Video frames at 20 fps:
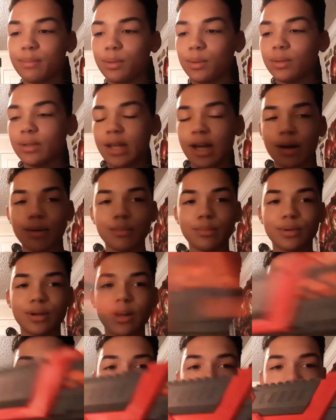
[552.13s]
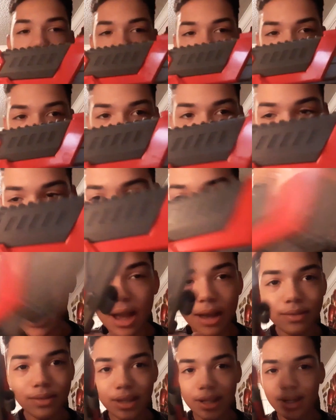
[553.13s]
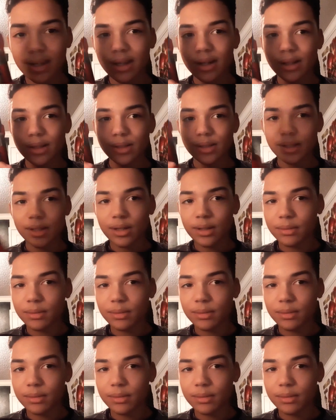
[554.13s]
pull down prime. I think it is.